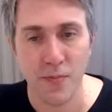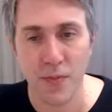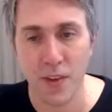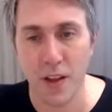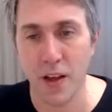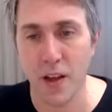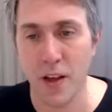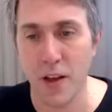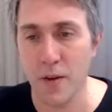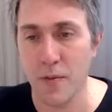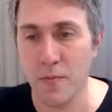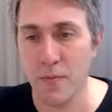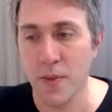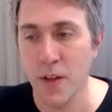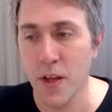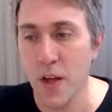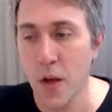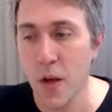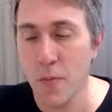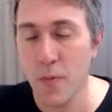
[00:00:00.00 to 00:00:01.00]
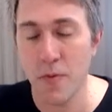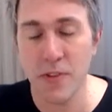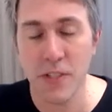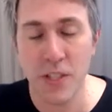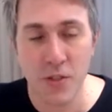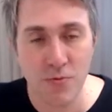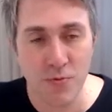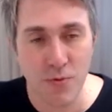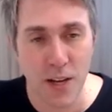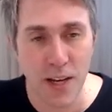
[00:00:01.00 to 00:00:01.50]
But this
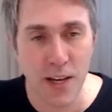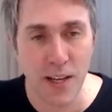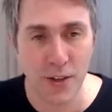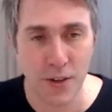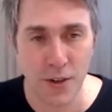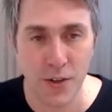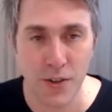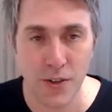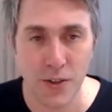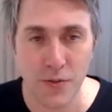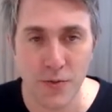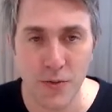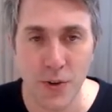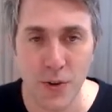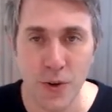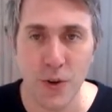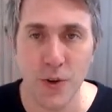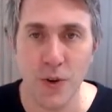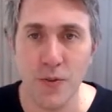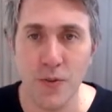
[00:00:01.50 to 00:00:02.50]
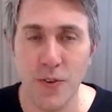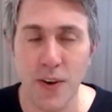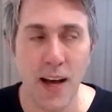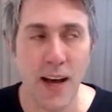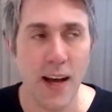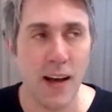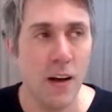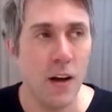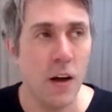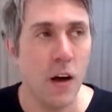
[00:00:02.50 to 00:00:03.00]
is really good for
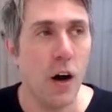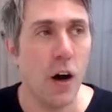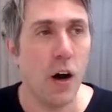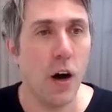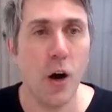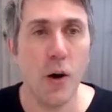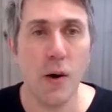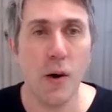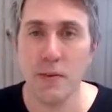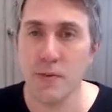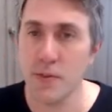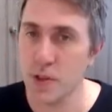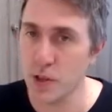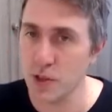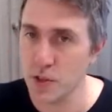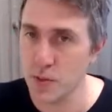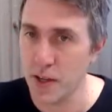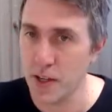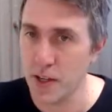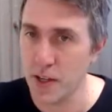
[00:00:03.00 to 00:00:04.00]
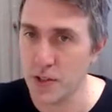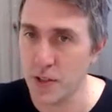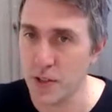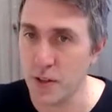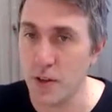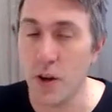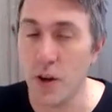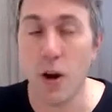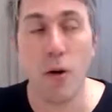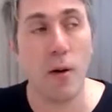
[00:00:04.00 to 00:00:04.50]
that. Oh, I forgot to
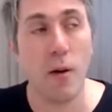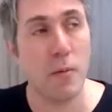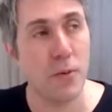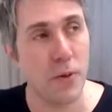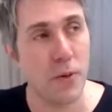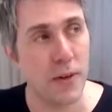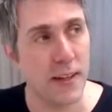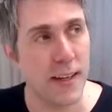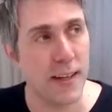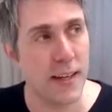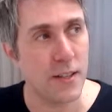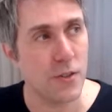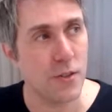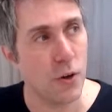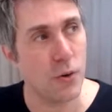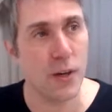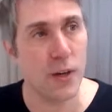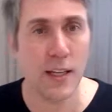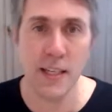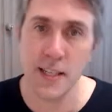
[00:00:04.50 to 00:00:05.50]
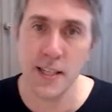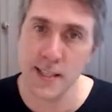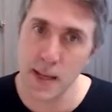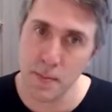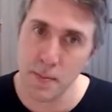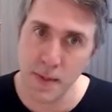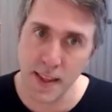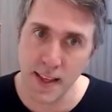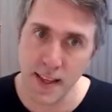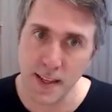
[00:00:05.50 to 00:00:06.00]
mention. Oh, I'm doing this. Oh, can you send
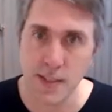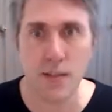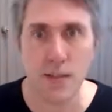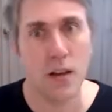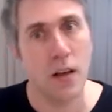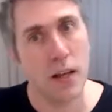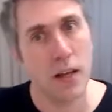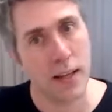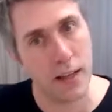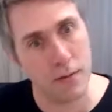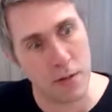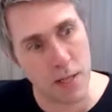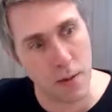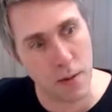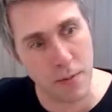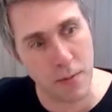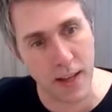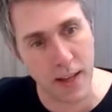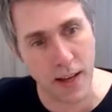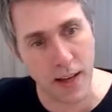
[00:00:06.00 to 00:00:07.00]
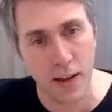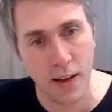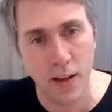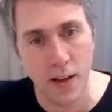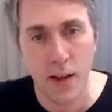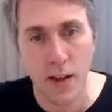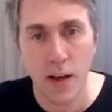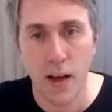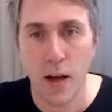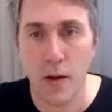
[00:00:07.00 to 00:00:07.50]
me this? Can you send me that?
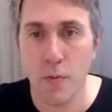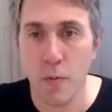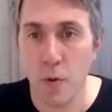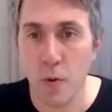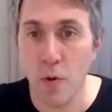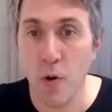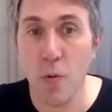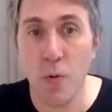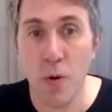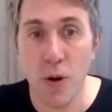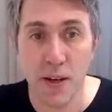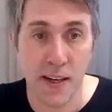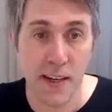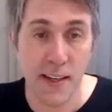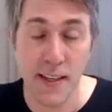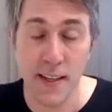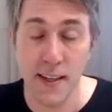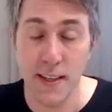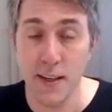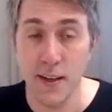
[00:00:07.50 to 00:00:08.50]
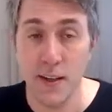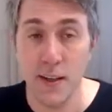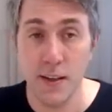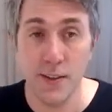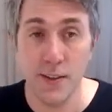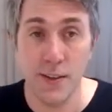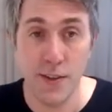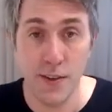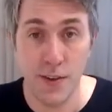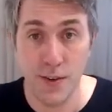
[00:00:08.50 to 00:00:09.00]
And we're all working in
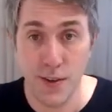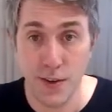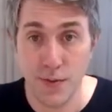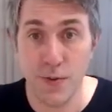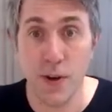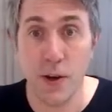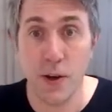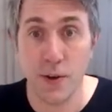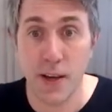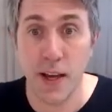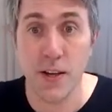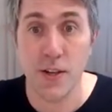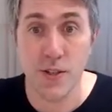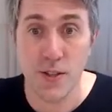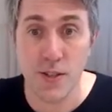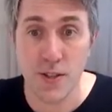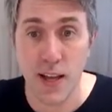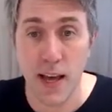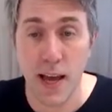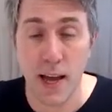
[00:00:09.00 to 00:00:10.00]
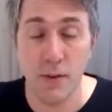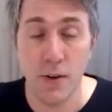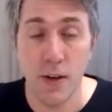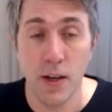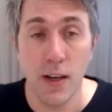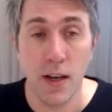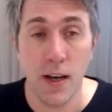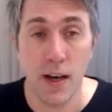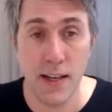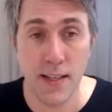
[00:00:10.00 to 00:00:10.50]
different locations now,
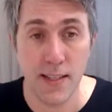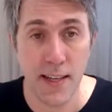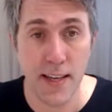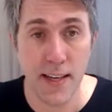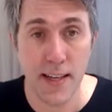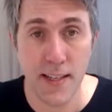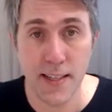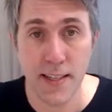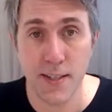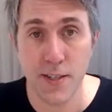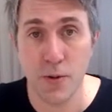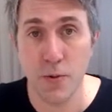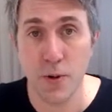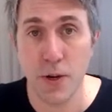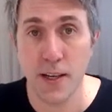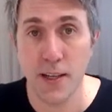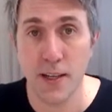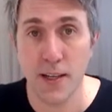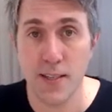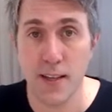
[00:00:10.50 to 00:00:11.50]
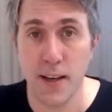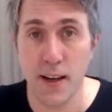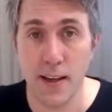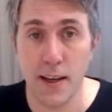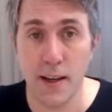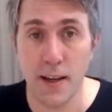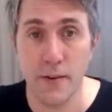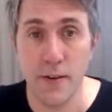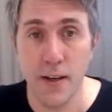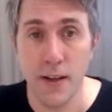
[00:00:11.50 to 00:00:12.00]
and it's easy to work in a
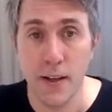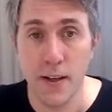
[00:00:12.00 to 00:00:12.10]
silo.